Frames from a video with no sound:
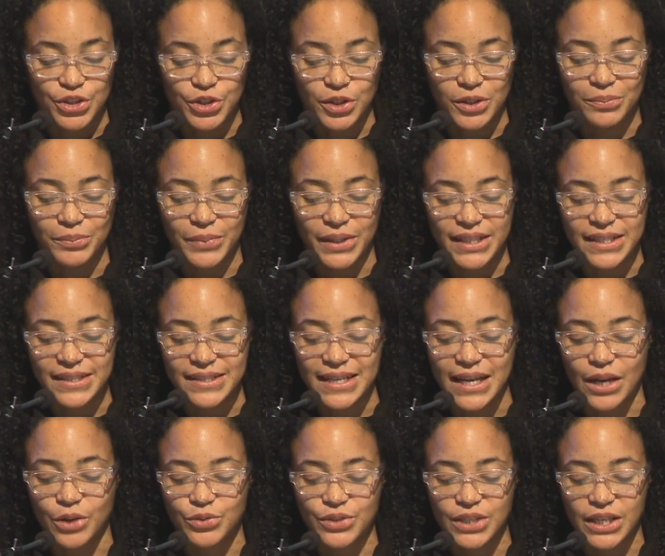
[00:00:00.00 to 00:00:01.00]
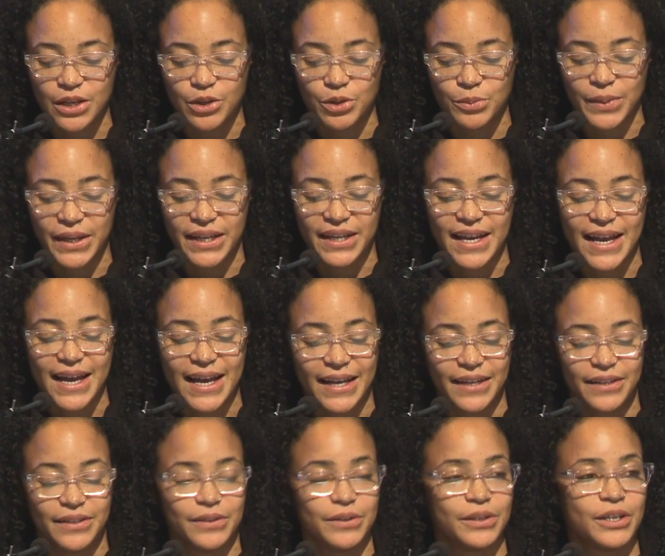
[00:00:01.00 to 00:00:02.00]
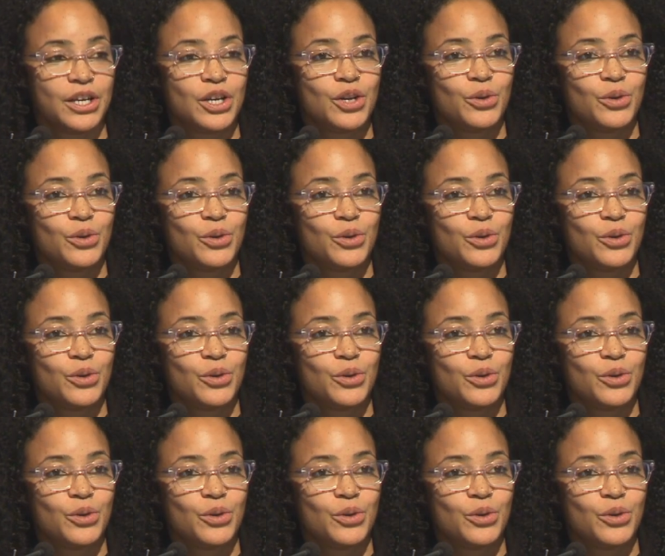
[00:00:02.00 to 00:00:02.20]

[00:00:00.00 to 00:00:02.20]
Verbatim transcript: you can be in downtown Manhattan